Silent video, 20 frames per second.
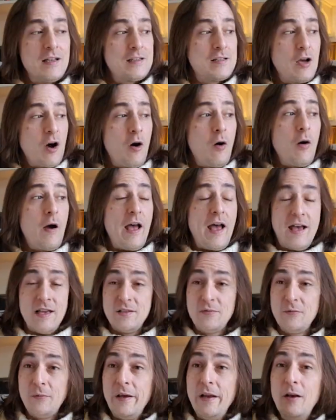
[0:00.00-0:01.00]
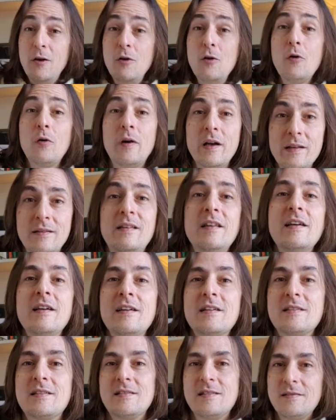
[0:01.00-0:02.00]
So as we look at
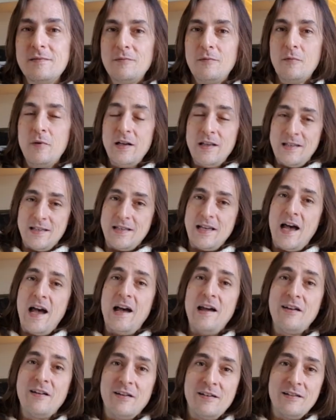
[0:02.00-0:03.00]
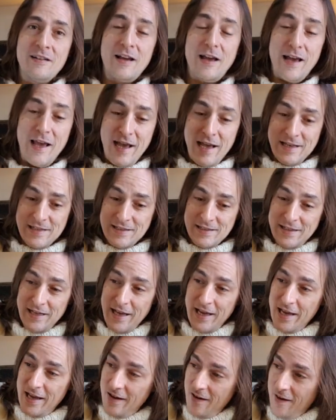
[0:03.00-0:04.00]
things with Saturn as
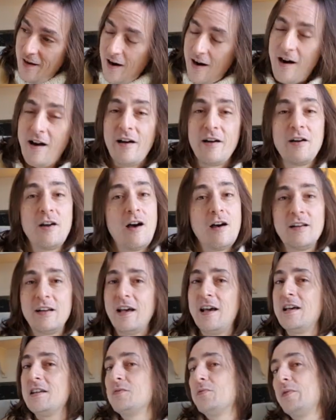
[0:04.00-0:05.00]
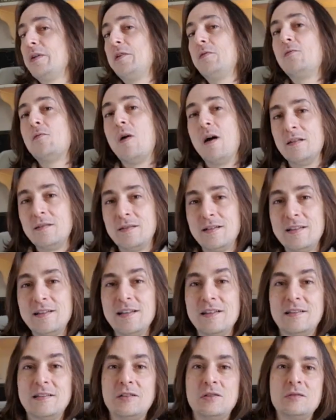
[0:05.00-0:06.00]
they are, not as we wanted
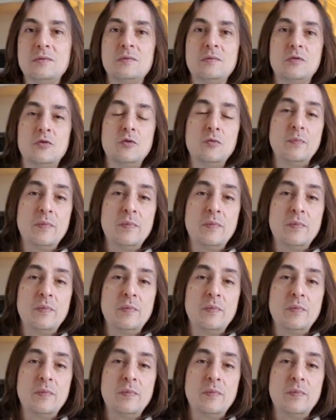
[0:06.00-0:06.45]
it to